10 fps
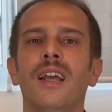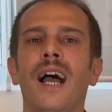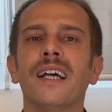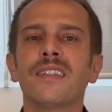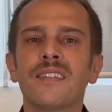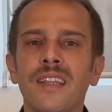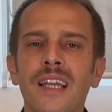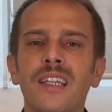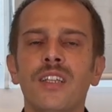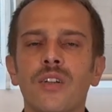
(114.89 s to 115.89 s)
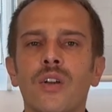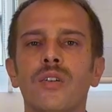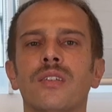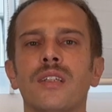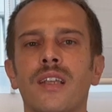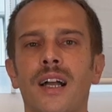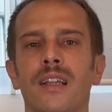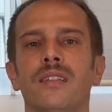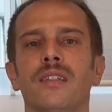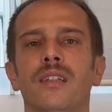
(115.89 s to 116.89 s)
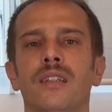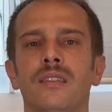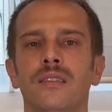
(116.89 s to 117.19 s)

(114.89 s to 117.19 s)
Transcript: Understanding your content calendar.